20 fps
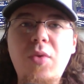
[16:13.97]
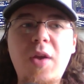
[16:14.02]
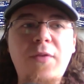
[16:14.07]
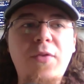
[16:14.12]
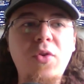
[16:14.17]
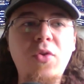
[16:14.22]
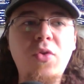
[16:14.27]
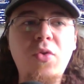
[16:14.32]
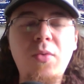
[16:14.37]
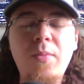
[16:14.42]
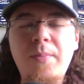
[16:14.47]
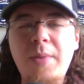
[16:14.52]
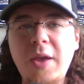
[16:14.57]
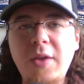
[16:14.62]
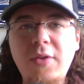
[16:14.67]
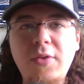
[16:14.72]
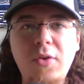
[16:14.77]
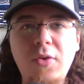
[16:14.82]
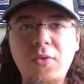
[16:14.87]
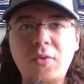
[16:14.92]
If you do a
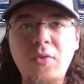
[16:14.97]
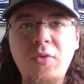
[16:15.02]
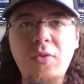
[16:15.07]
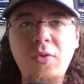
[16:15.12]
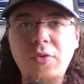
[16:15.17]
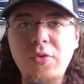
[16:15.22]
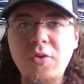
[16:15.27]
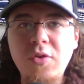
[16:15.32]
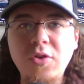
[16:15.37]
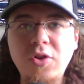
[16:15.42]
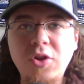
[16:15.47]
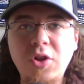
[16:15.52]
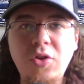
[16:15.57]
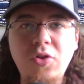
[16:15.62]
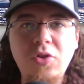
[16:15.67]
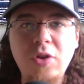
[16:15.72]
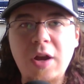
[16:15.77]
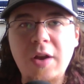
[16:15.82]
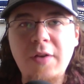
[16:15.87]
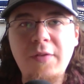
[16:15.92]
basic Google search and you
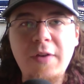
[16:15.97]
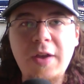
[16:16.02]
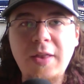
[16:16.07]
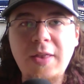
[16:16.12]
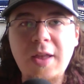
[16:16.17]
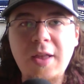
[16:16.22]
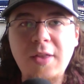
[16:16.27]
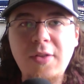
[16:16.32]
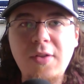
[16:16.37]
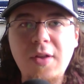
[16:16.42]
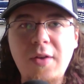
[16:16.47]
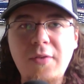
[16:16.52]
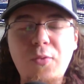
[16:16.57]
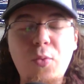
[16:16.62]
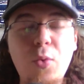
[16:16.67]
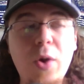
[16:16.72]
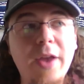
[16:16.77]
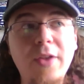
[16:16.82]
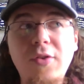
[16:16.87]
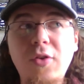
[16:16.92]
try to find that stuff,
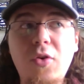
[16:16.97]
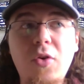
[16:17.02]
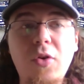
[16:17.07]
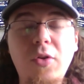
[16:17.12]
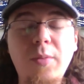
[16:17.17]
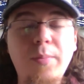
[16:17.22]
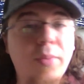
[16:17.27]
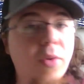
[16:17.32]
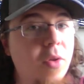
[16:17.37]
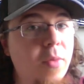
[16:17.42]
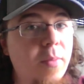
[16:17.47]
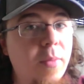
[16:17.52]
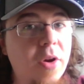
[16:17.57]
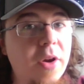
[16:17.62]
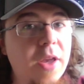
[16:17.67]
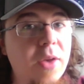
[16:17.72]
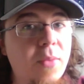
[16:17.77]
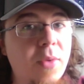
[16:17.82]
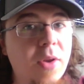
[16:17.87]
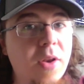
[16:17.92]
why is it called a bull
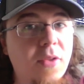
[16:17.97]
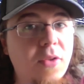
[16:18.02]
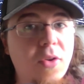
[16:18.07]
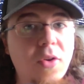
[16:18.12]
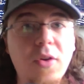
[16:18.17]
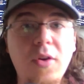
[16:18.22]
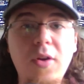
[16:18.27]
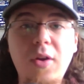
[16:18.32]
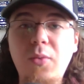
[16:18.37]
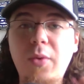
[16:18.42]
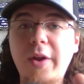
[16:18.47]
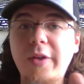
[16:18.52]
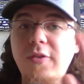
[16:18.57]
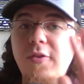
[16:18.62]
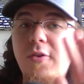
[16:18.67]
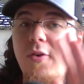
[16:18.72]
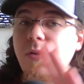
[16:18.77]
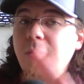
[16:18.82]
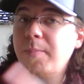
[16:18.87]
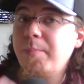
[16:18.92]
market when it's good? Why is it
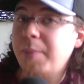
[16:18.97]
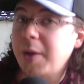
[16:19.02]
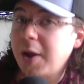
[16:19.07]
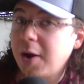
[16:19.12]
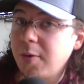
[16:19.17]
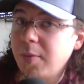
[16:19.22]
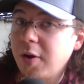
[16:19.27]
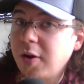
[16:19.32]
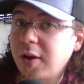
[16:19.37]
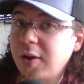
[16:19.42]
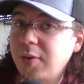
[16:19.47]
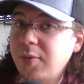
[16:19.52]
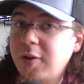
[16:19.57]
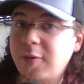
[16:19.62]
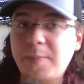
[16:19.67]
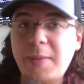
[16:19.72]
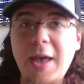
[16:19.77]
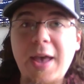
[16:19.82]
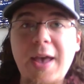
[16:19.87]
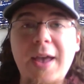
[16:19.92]
called a bear market when
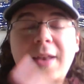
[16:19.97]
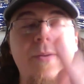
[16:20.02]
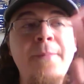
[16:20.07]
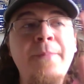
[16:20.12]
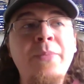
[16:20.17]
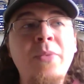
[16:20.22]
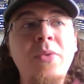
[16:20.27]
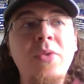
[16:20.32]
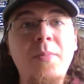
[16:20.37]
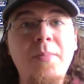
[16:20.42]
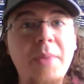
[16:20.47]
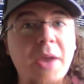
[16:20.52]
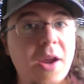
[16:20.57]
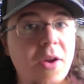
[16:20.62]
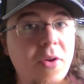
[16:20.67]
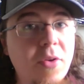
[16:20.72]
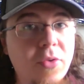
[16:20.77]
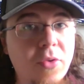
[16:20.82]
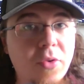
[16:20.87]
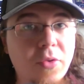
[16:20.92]
it's bad? The
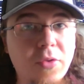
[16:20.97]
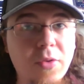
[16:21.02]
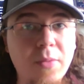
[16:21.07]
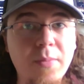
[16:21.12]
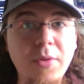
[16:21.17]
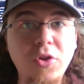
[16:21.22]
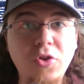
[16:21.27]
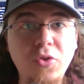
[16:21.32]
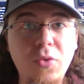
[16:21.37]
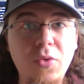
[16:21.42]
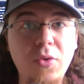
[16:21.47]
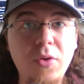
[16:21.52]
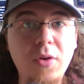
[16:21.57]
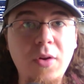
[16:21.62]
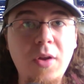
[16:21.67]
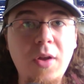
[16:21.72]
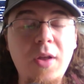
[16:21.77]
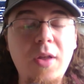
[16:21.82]
bear is Ursa Major.